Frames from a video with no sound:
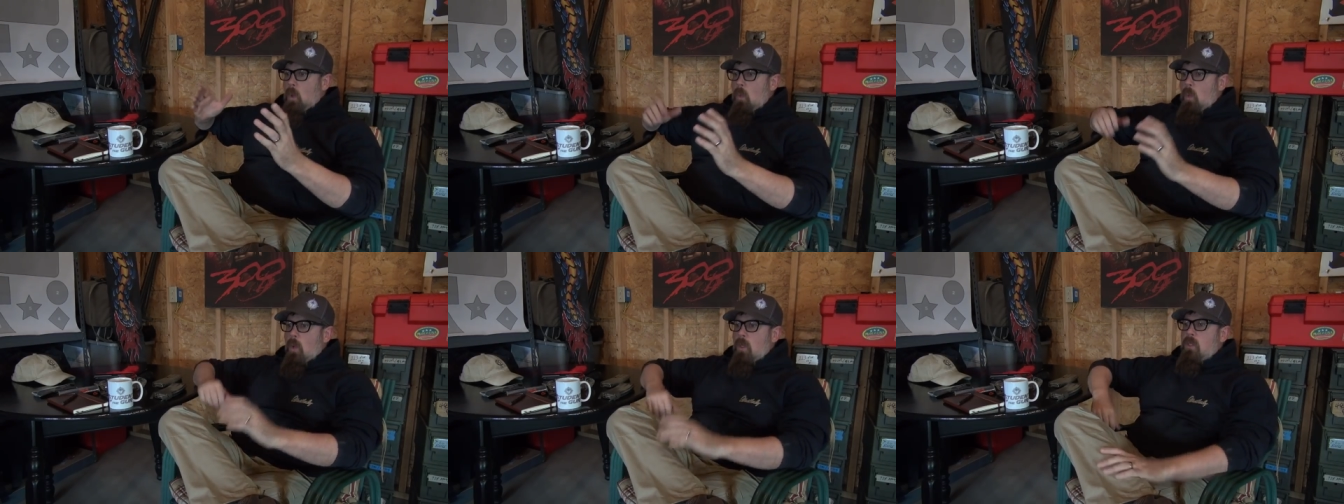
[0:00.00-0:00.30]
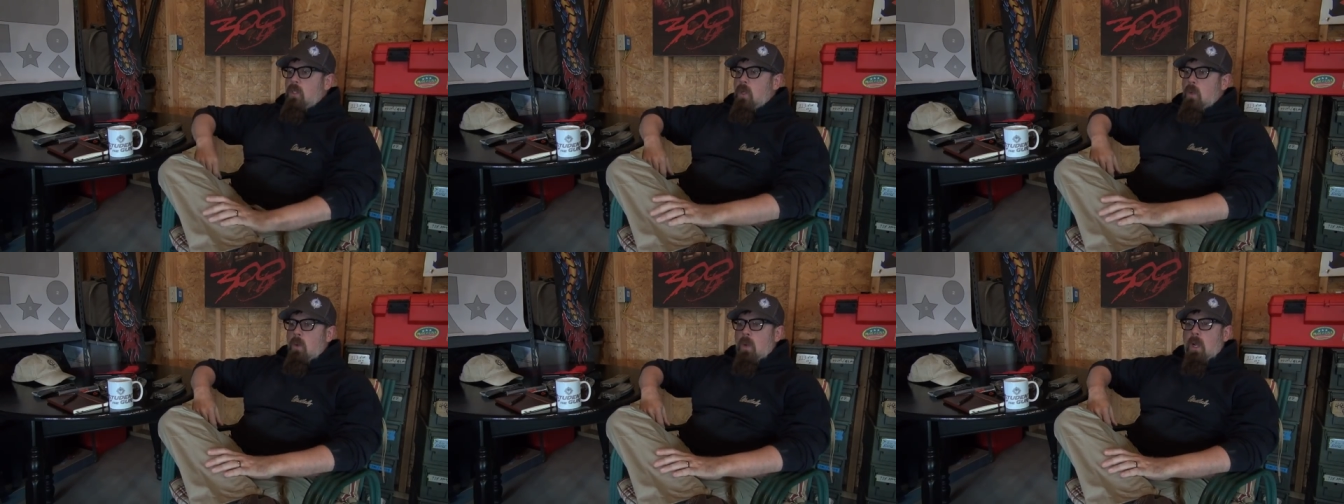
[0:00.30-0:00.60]

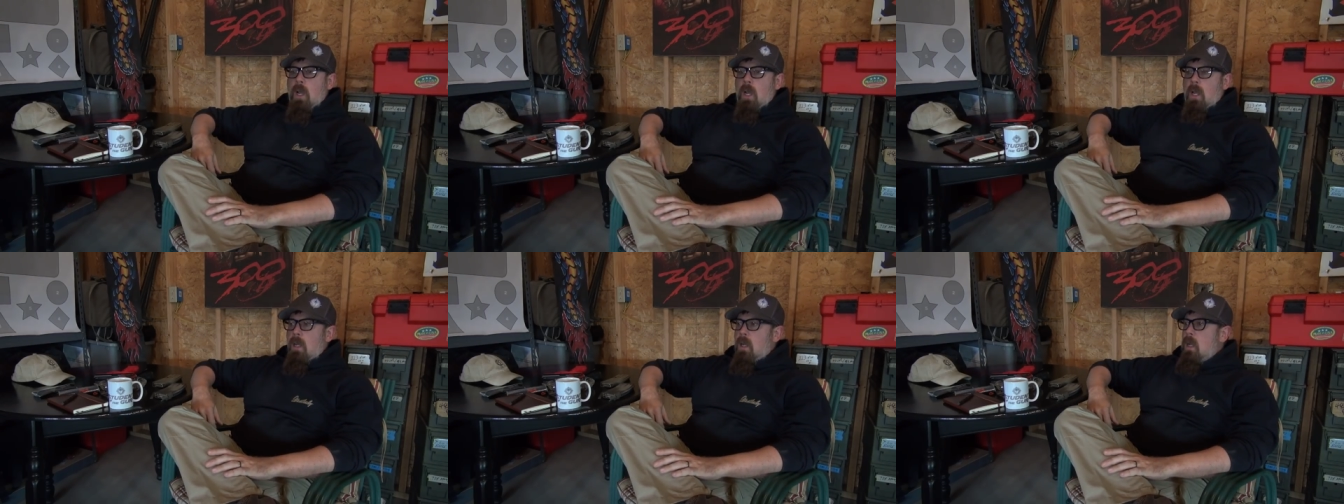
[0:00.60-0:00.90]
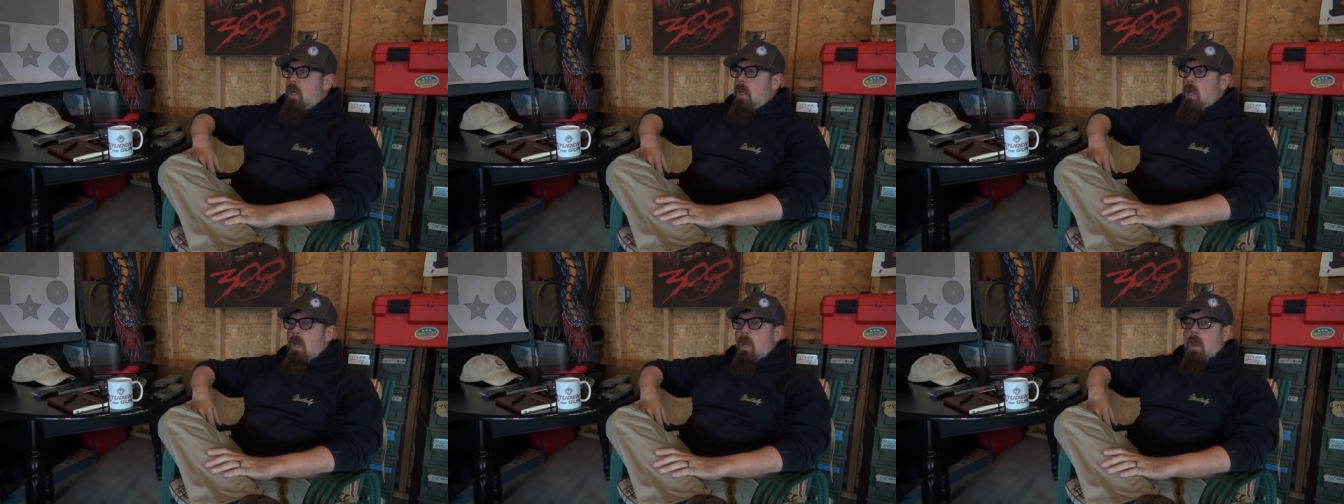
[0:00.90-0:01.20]
What's going
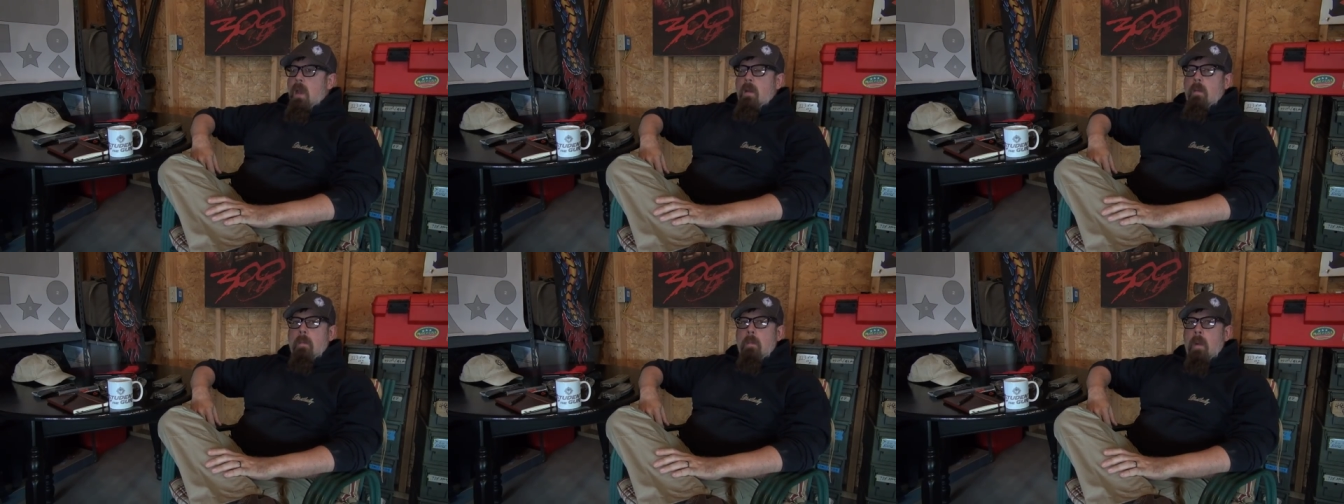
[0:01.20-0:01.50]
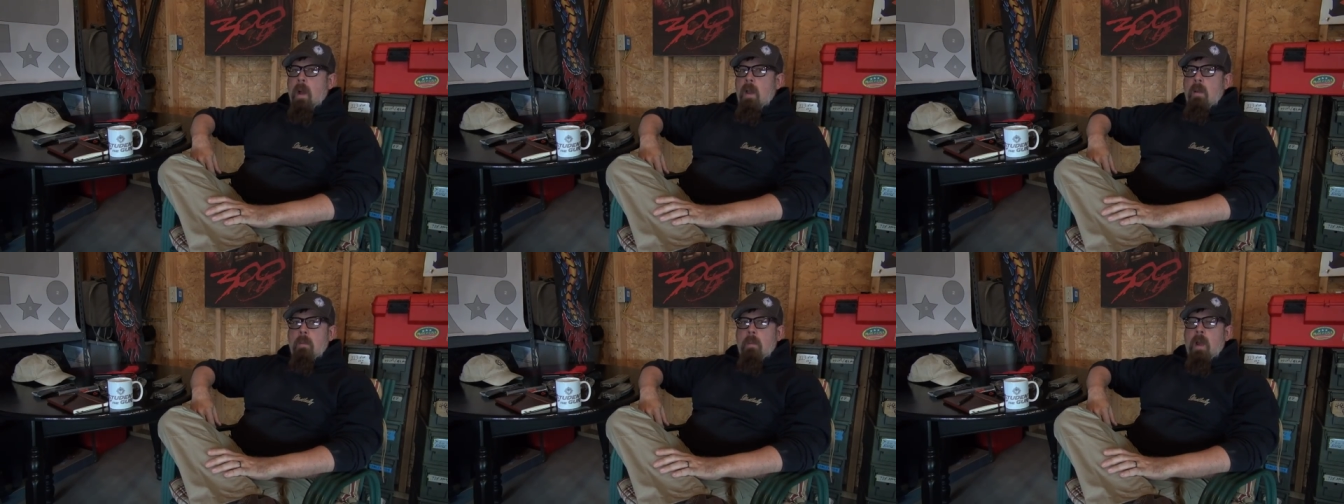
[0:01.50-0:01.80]
on?
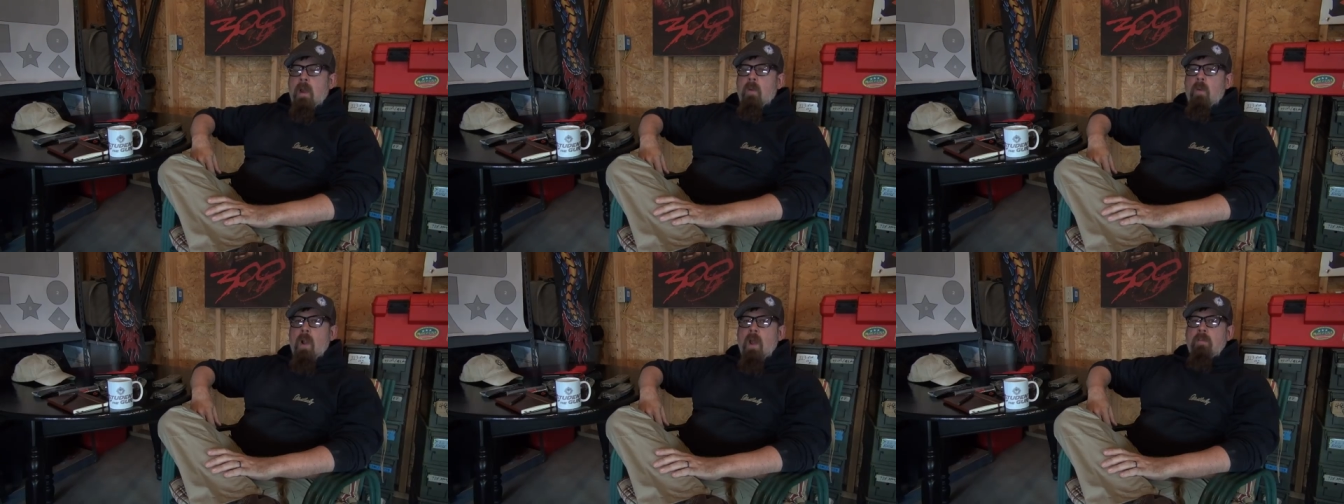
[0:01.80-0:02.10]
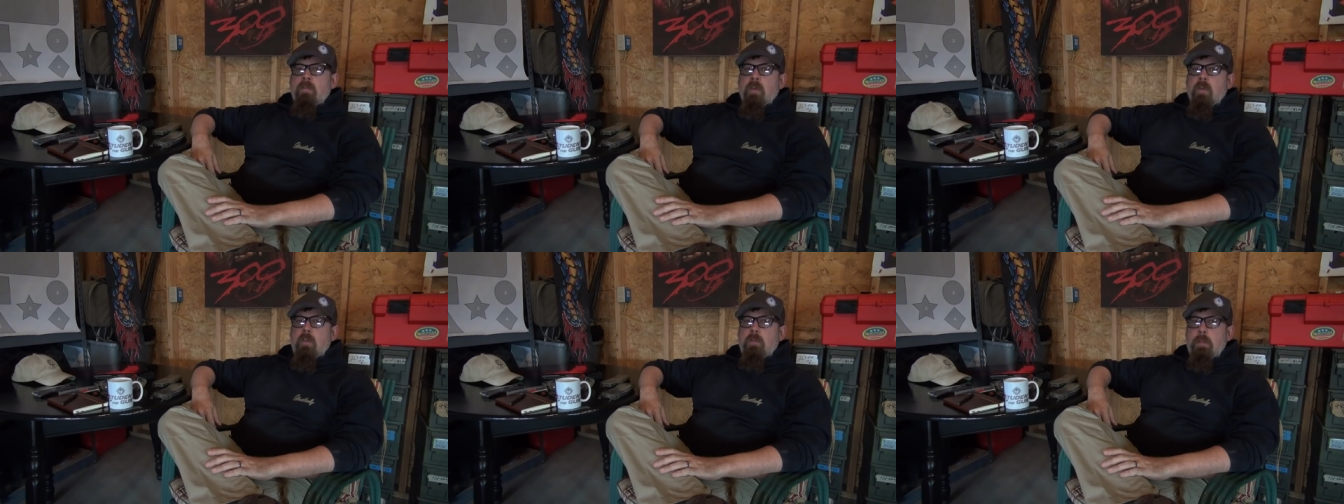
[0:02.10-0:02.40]
My, my
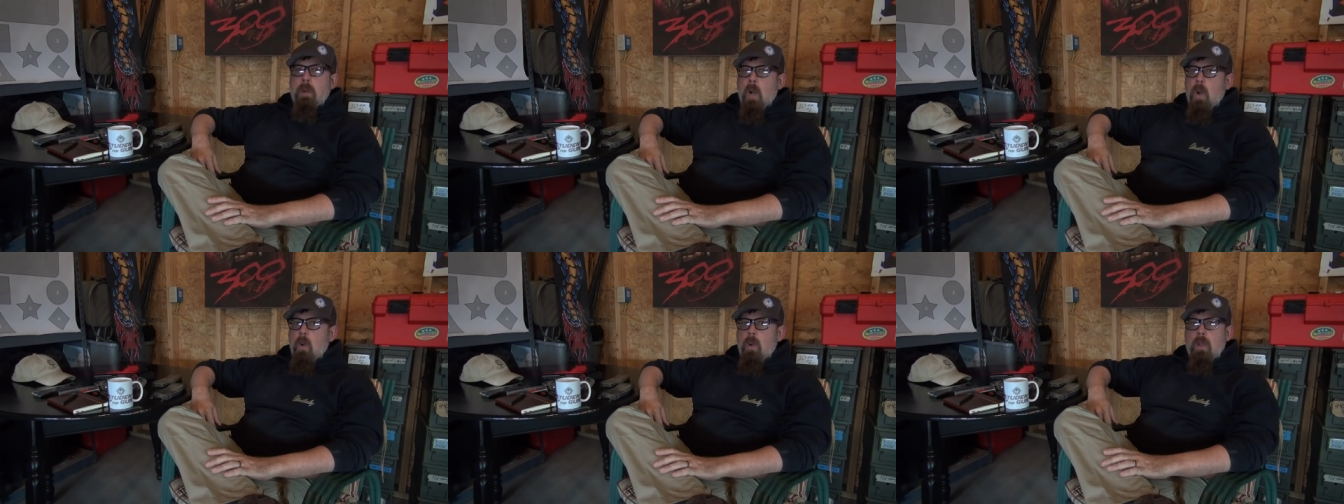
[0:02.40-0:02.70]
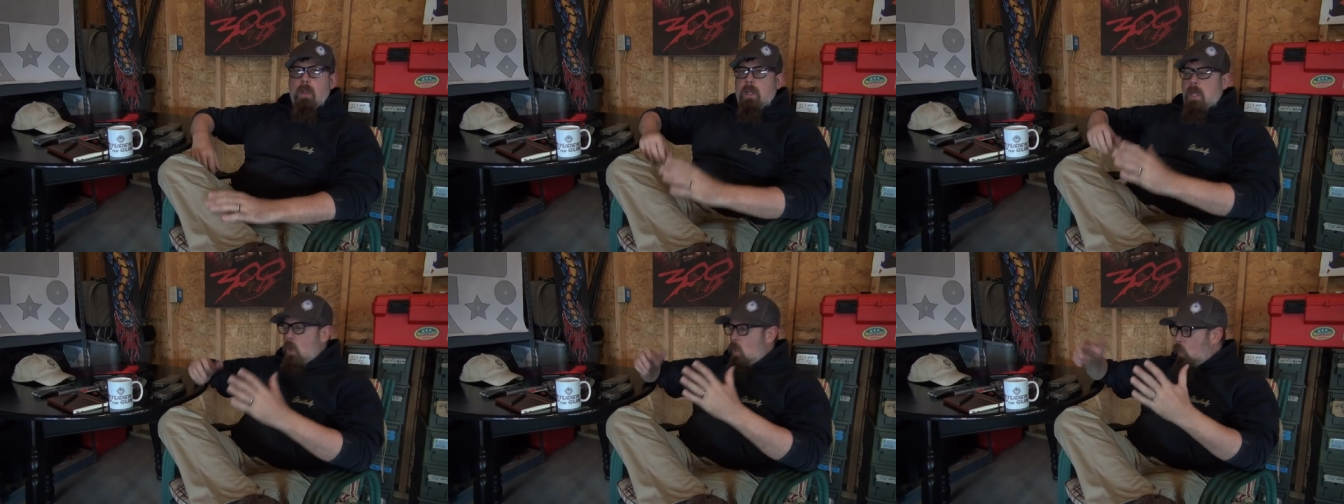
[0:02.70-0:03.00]
rifle's
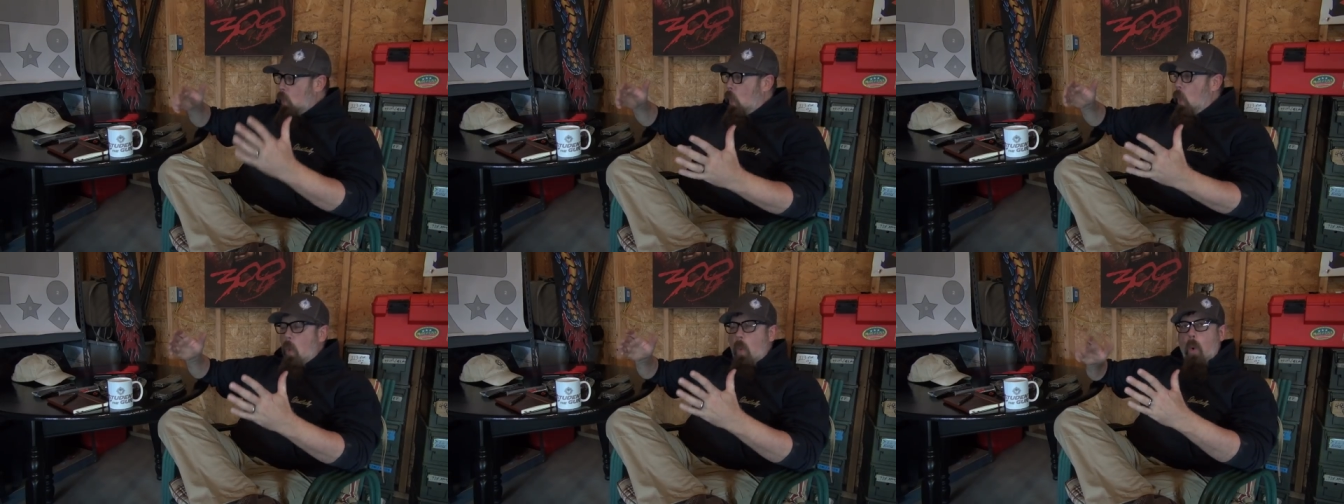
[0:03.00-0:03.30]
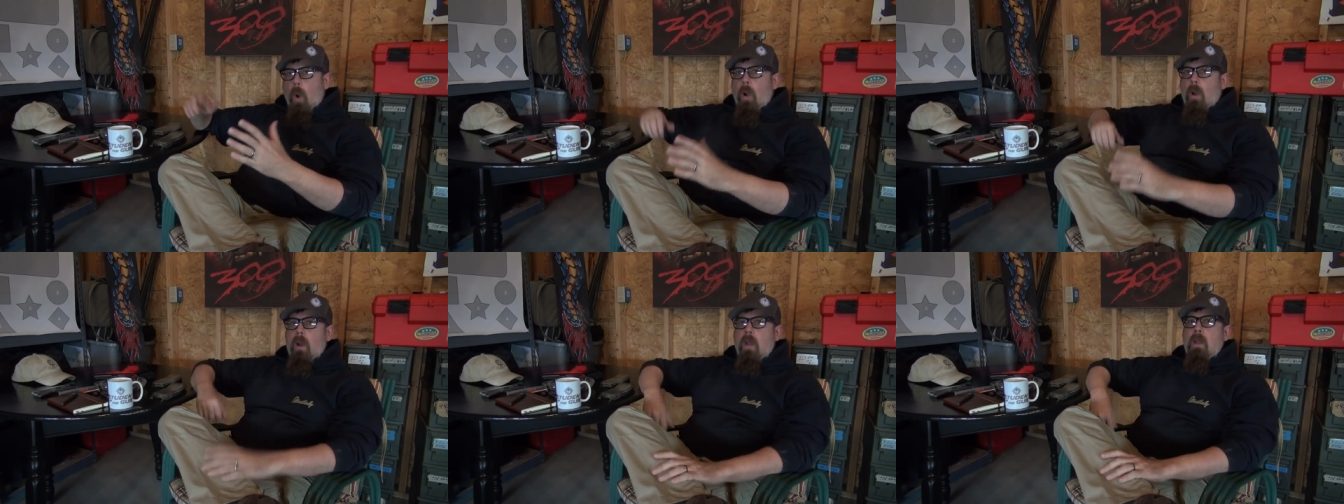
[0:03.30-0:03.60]
broke. It won't
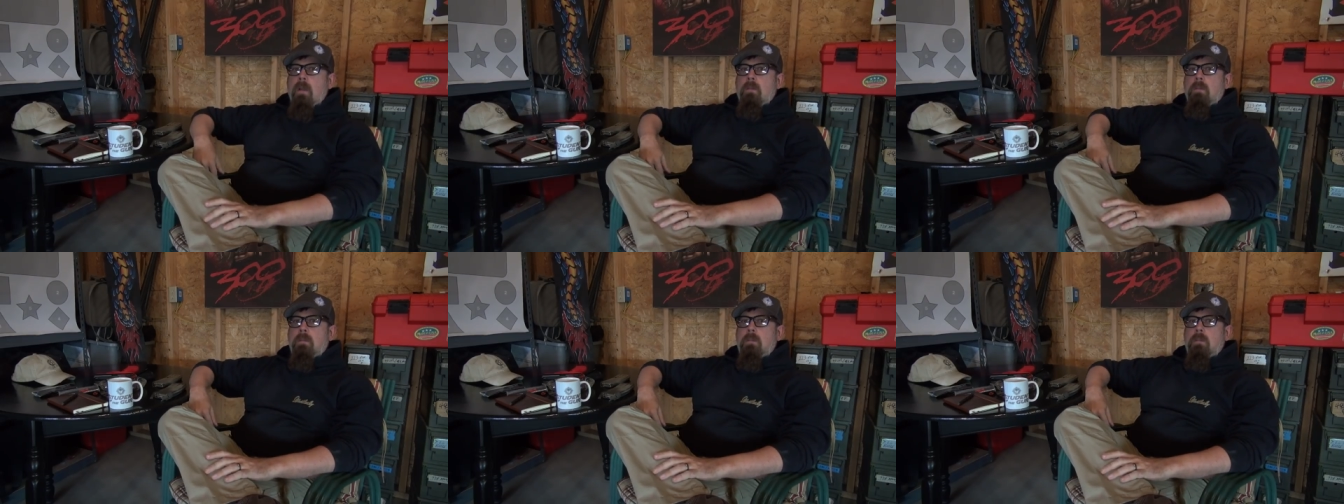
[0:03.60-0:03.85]
work